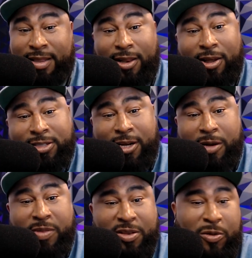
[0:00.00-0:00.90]
the long
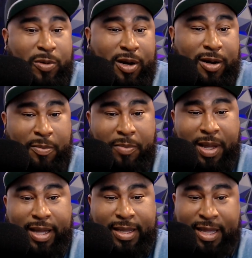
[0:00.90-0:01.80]
term than you were
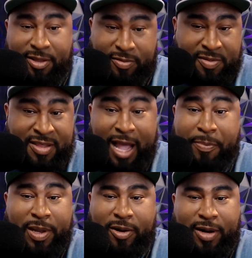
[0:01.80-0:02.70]
by either
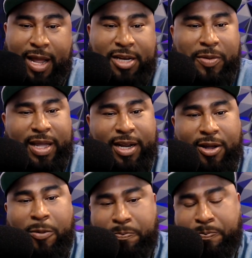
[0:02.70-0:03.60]
stopping or not doing it at all.